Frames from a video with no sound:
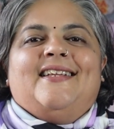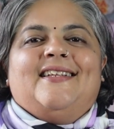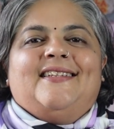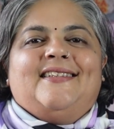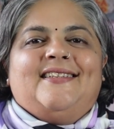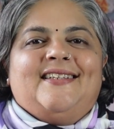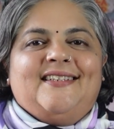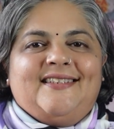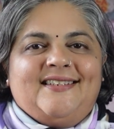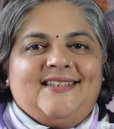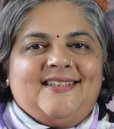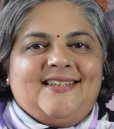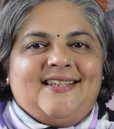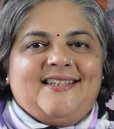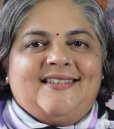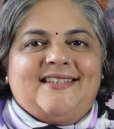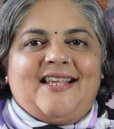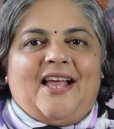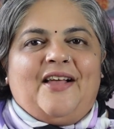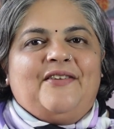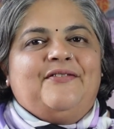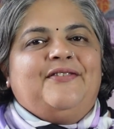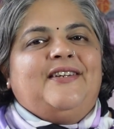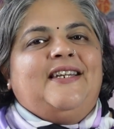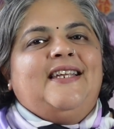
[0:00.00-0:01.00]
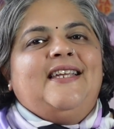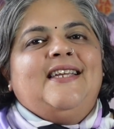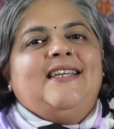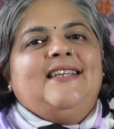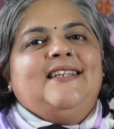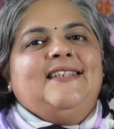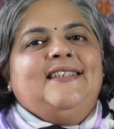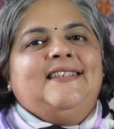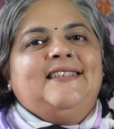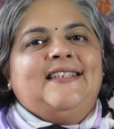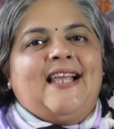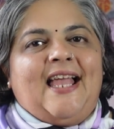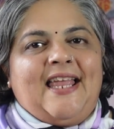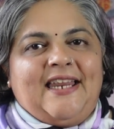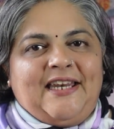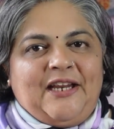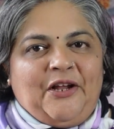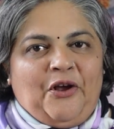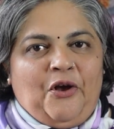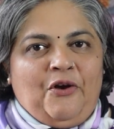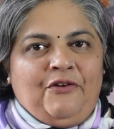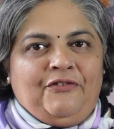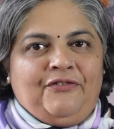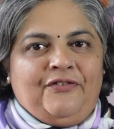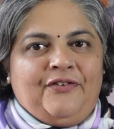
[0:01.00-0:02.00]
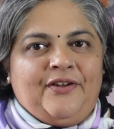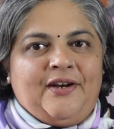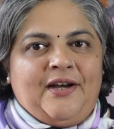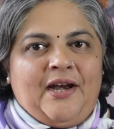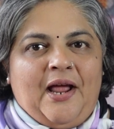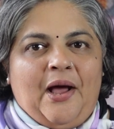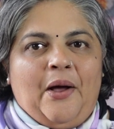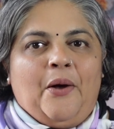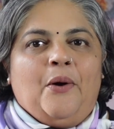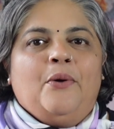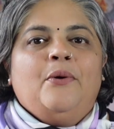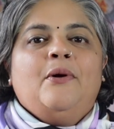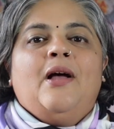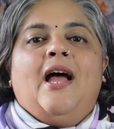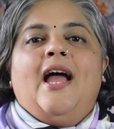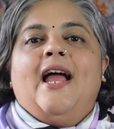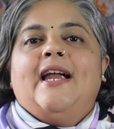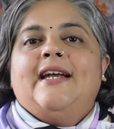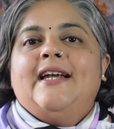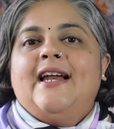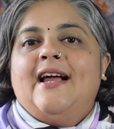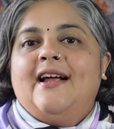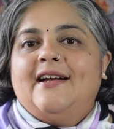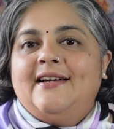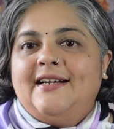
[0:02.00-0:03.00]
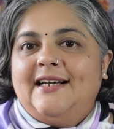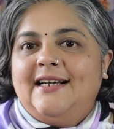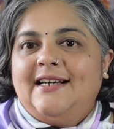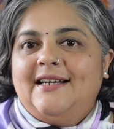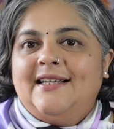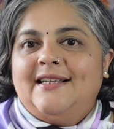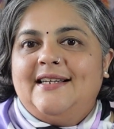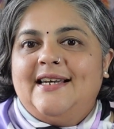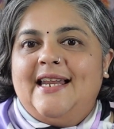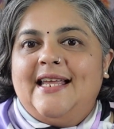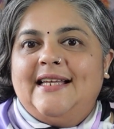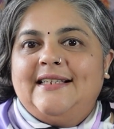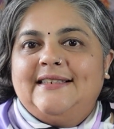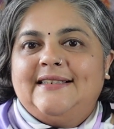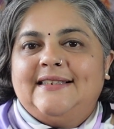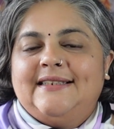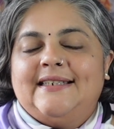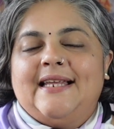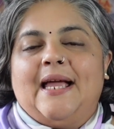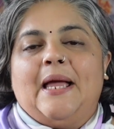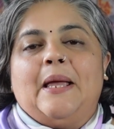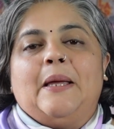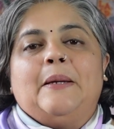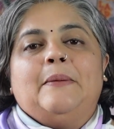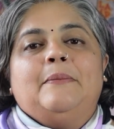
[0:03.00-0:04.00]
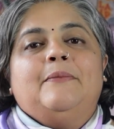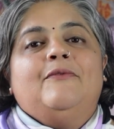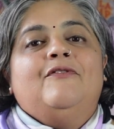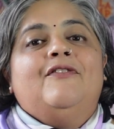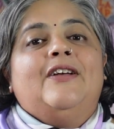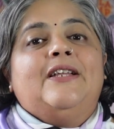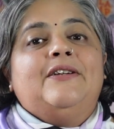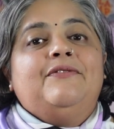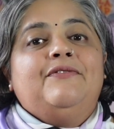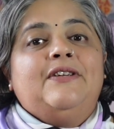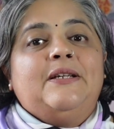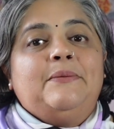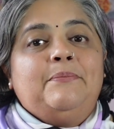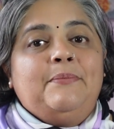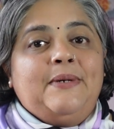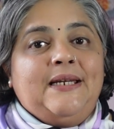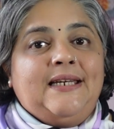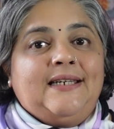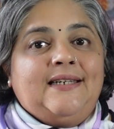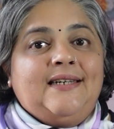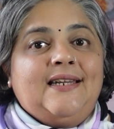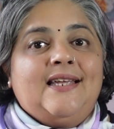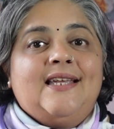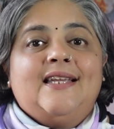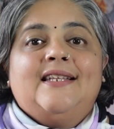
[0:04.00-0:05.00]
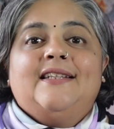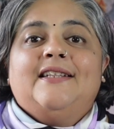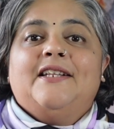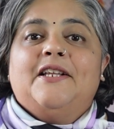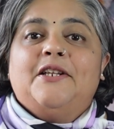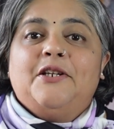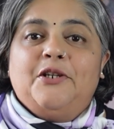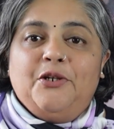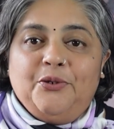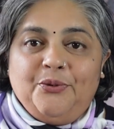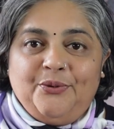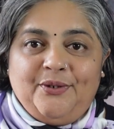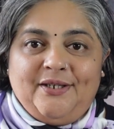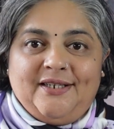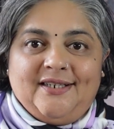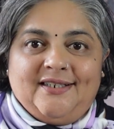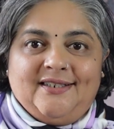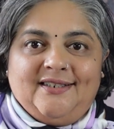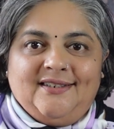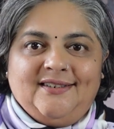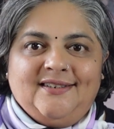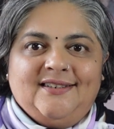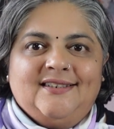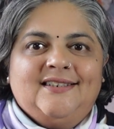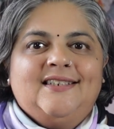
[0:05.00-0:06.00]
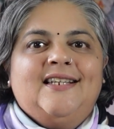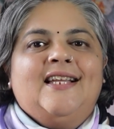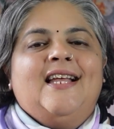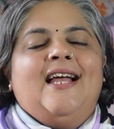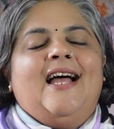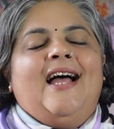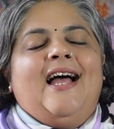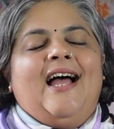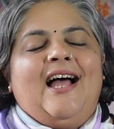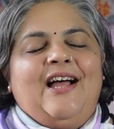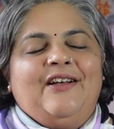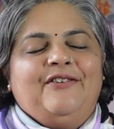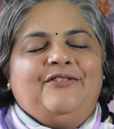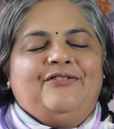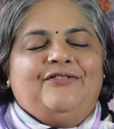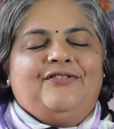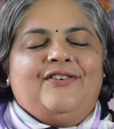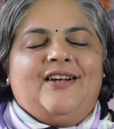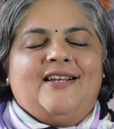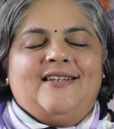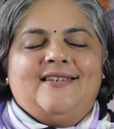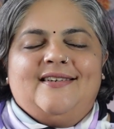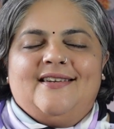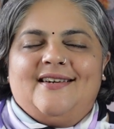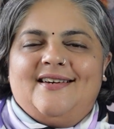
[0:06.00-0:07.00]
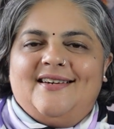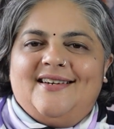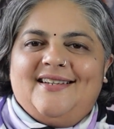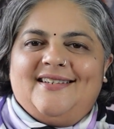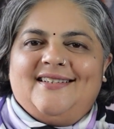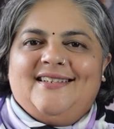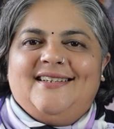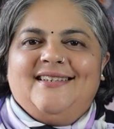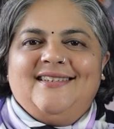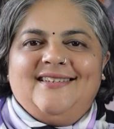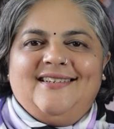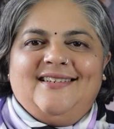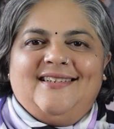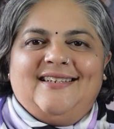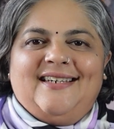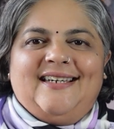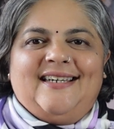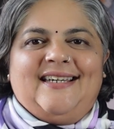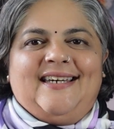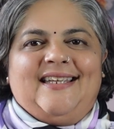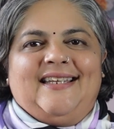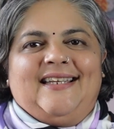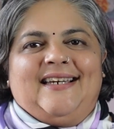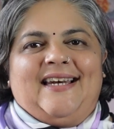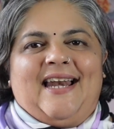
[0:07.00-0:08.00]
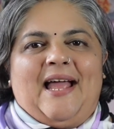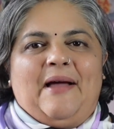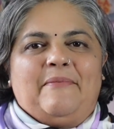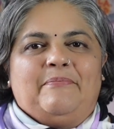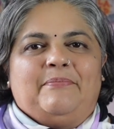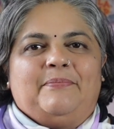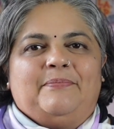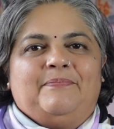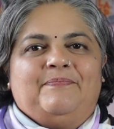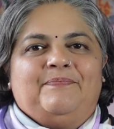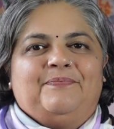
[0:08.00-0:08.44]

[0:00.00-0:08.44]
This is Asavari signing off for now. And until the next time when we meet in the new year, have fun under the reading lamp.